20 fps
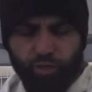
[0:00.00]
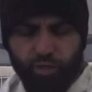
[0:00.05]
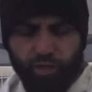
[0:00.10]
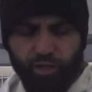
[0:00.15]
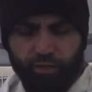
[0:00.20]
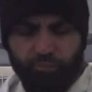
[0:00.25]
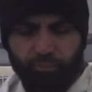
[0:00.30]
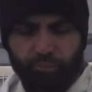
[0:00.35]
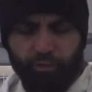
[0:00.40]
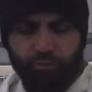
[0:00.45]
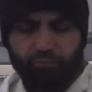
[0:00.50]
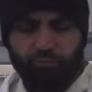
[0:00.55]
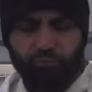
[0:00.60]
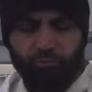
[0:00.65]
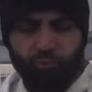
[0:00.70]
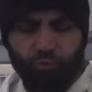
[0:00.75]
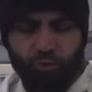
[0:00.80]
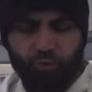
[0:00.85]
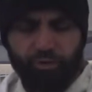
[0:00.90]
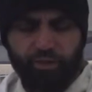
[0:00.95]
um, the
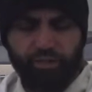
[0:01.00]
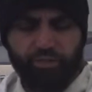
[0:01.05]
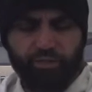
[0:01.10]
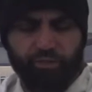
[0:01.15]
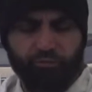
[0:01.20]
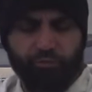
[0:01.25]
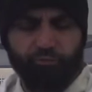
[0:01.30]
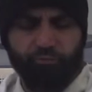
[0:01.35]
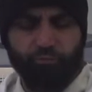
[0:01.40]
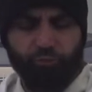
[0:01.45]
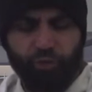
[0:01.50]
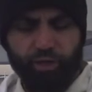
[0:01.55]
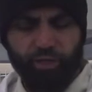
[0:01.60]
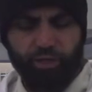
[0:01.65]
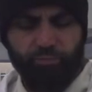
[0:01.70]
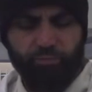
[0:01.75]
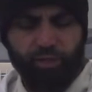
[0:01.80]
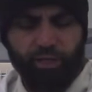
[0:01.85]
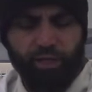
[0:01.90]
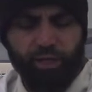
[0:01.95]
fullness of the
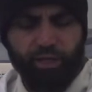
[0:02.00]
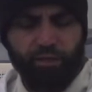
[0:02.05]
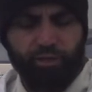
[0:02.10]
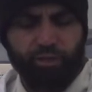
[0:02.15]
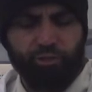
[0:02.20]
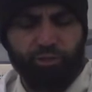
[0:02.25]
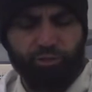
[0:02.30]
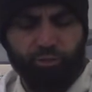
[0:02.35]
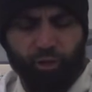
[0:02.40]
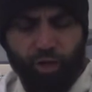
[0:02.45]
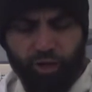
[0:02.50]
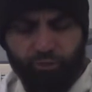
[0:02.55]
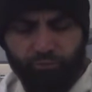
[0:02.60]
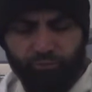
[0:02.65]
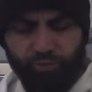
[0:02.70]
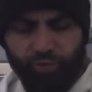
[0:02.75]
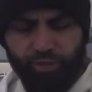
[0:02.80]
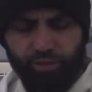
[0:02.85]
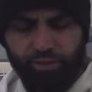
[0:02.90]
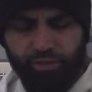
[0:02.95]
freedom that you
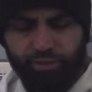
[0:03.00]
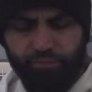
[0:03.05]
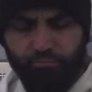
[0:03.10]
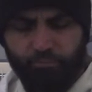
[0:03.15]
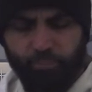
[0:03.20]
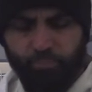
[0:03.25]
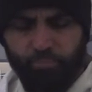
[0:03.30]
offer us.